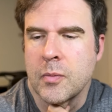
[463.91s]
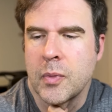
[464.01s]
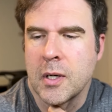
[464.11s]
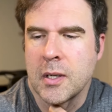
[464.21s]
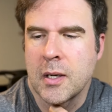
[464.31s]

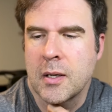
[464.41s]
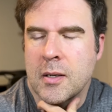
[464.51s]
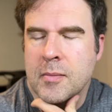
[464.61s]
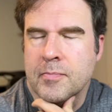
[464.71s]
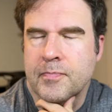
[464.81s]
But
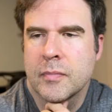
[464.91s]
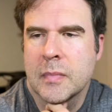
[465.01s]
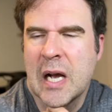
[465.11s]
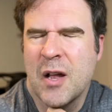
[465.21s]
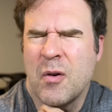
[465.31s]
I
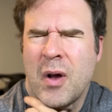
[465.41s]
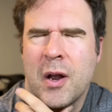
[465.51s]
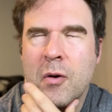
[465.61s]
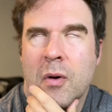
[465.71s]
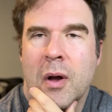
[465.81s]

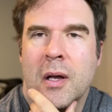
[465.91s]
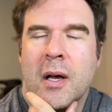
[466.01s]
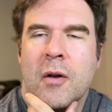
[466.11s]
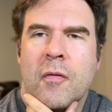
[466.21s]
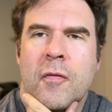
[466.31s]
don't